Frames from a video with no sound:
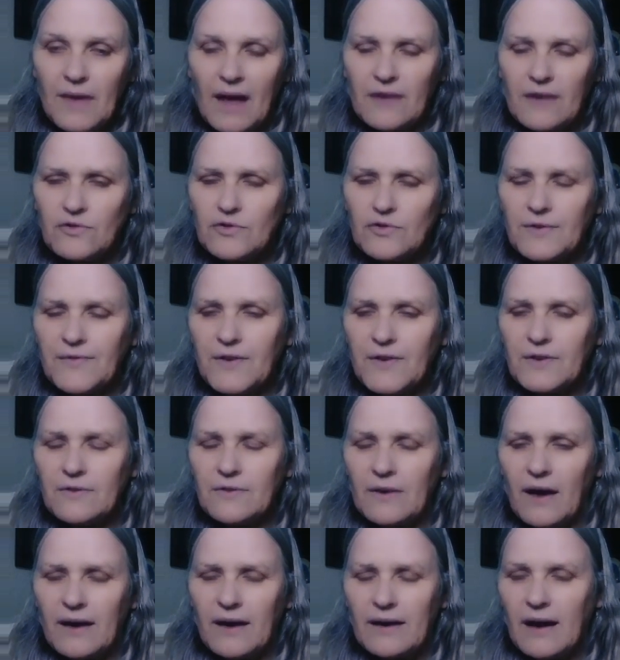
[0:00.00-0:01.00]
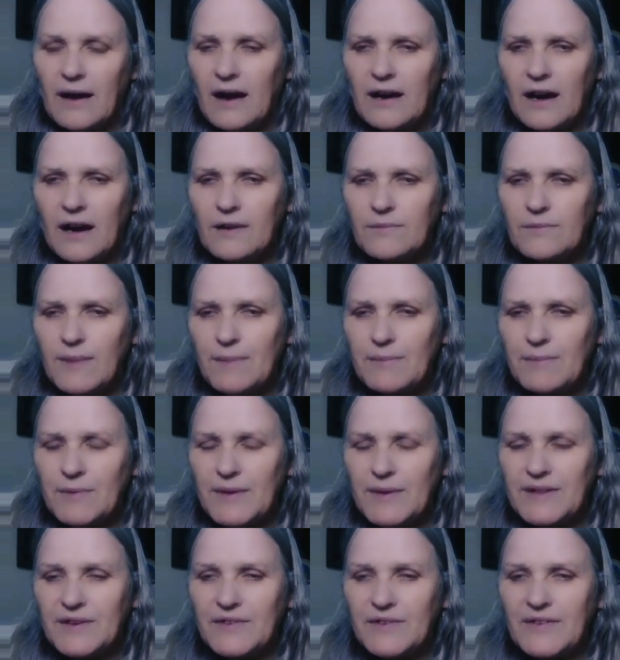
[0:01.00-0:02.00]
I don't know if you, I can't remember
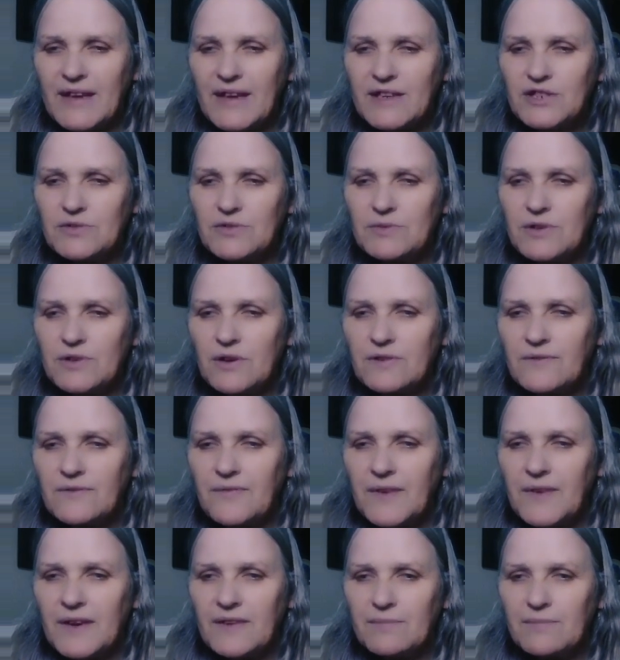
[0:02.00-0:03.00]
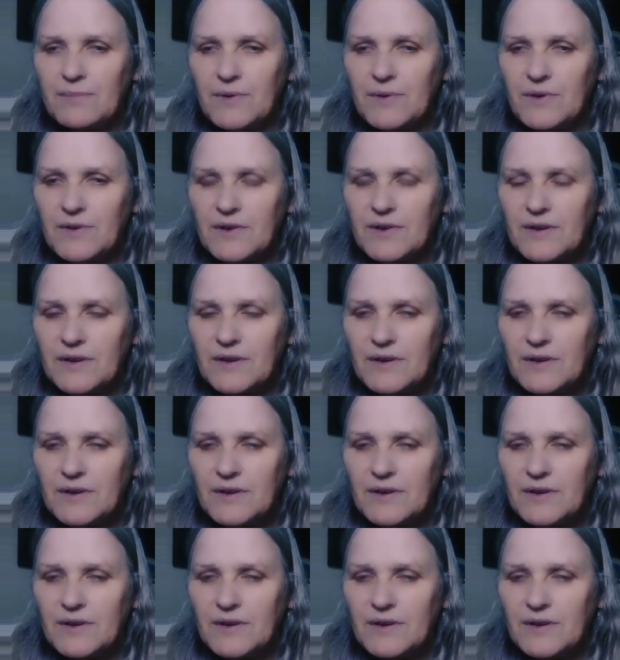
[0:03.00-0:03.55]
whether you said you were on Facebook.